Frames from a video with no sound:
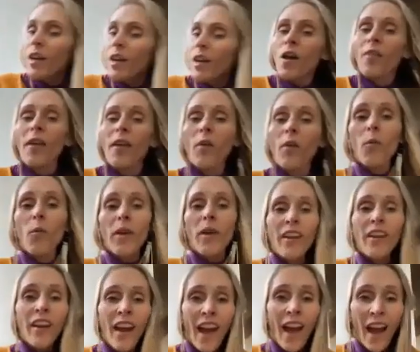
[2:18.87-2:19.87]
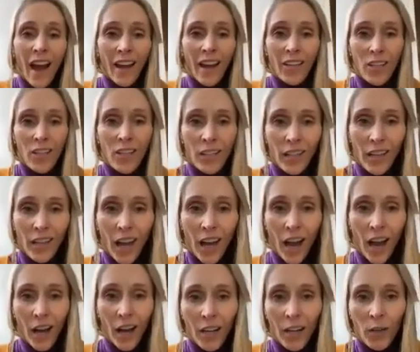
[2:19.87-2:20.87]
that we are actually
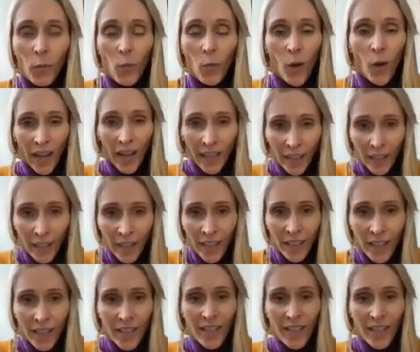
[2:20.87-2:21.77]
hardwired